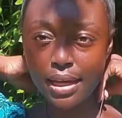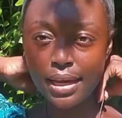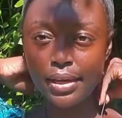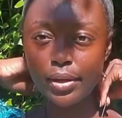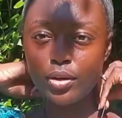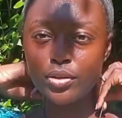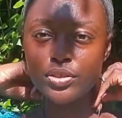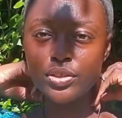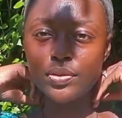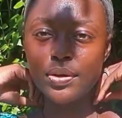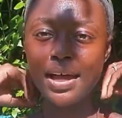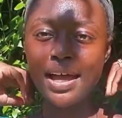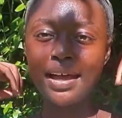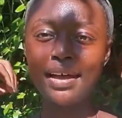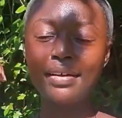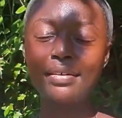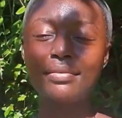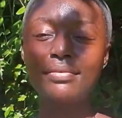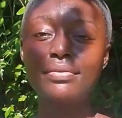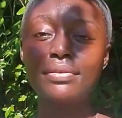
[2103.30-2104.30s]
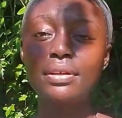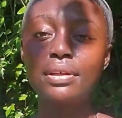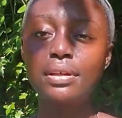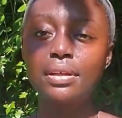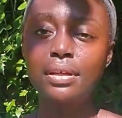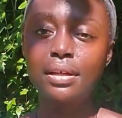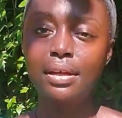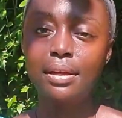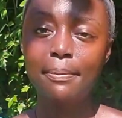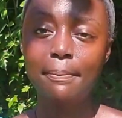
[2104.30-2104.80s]
I also have
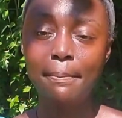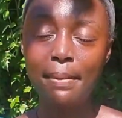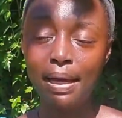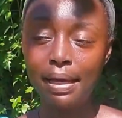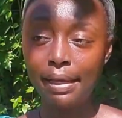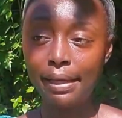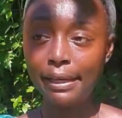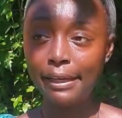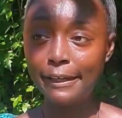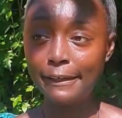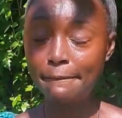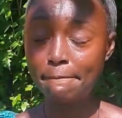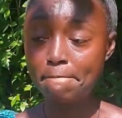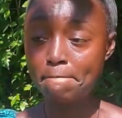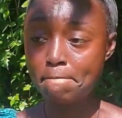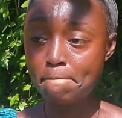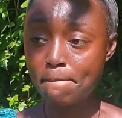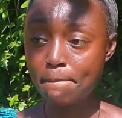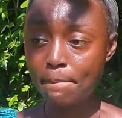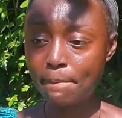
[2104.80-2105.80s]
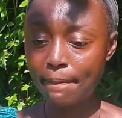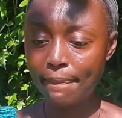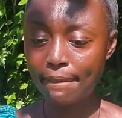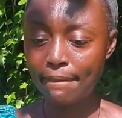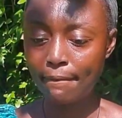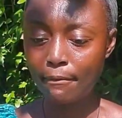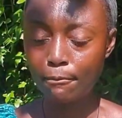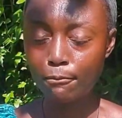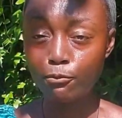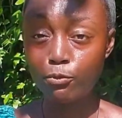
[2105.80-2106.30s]
my
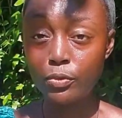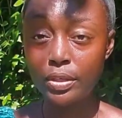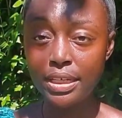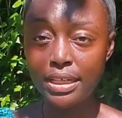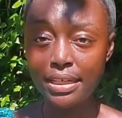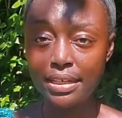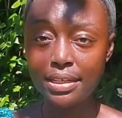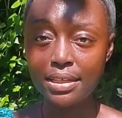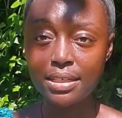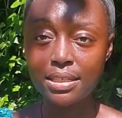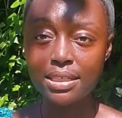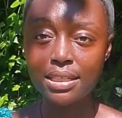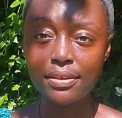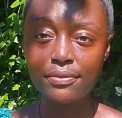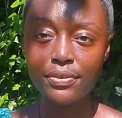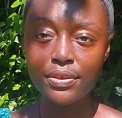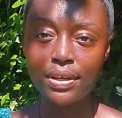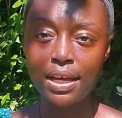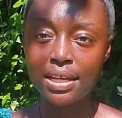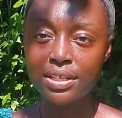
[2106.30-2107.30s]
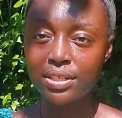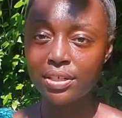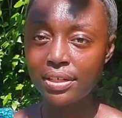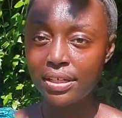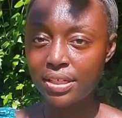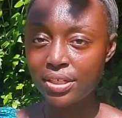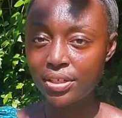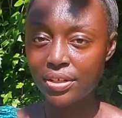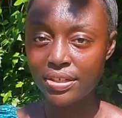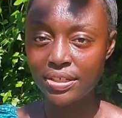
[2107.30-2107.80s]
readings. If you guys are
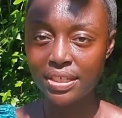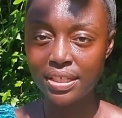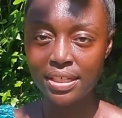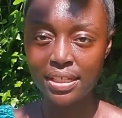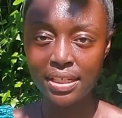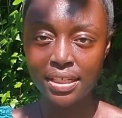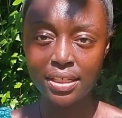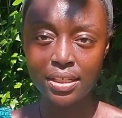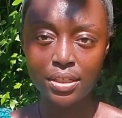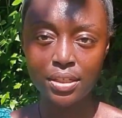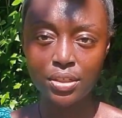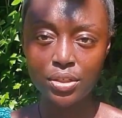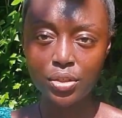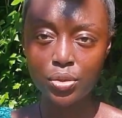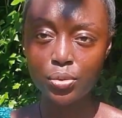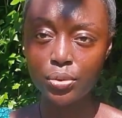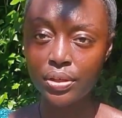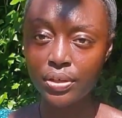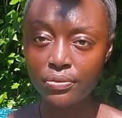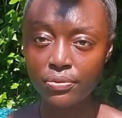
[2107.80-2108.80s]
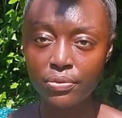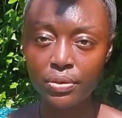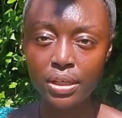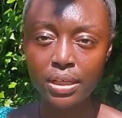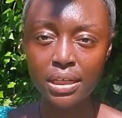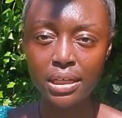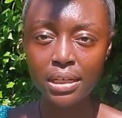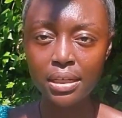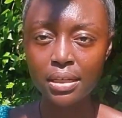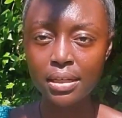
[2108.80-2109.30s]
interested in an intuitive
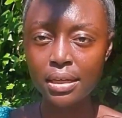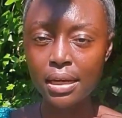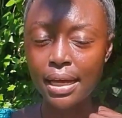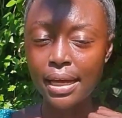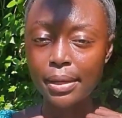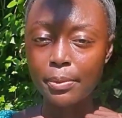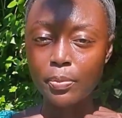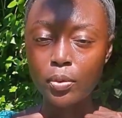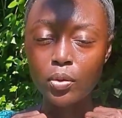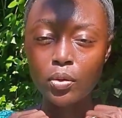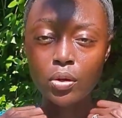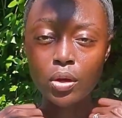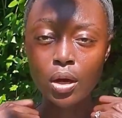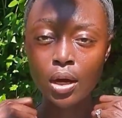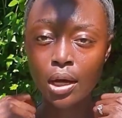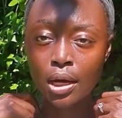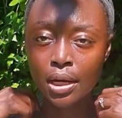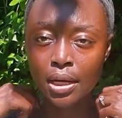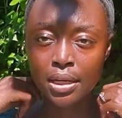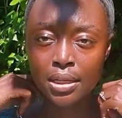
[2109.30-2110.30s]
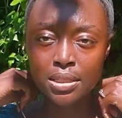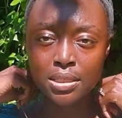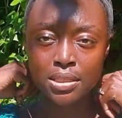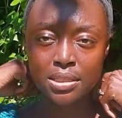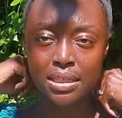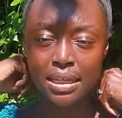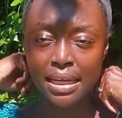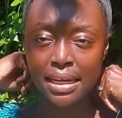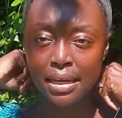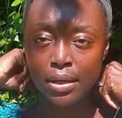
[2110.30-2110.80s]
reading, I pull
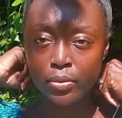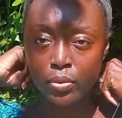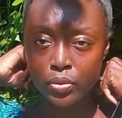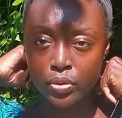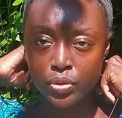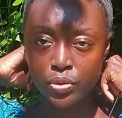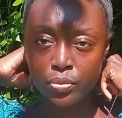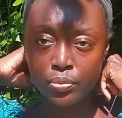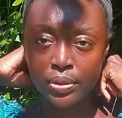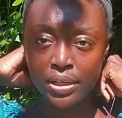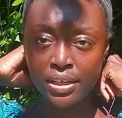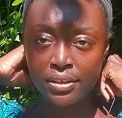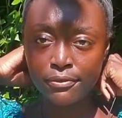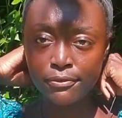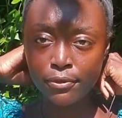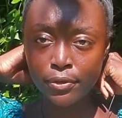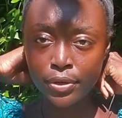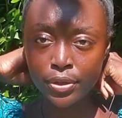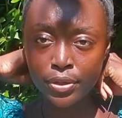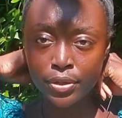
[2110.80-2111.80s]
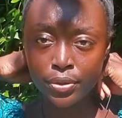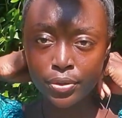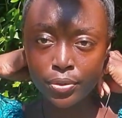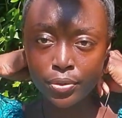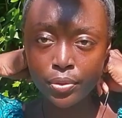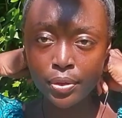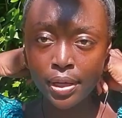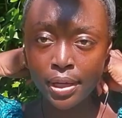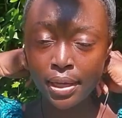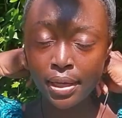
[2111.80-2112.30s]
cards and I will do a reading for you.